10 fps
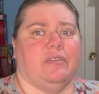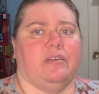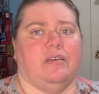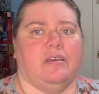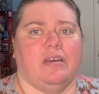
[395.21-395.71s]
I
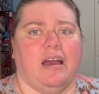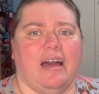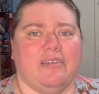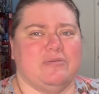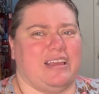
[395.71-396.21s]

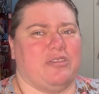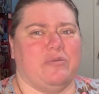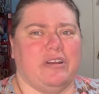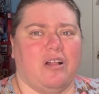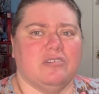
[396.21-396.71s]
think it was like
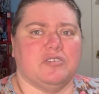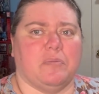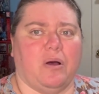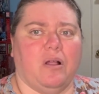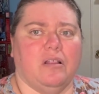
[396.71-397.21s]
$3 a
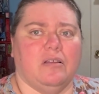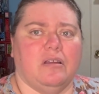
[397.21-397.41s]
ball.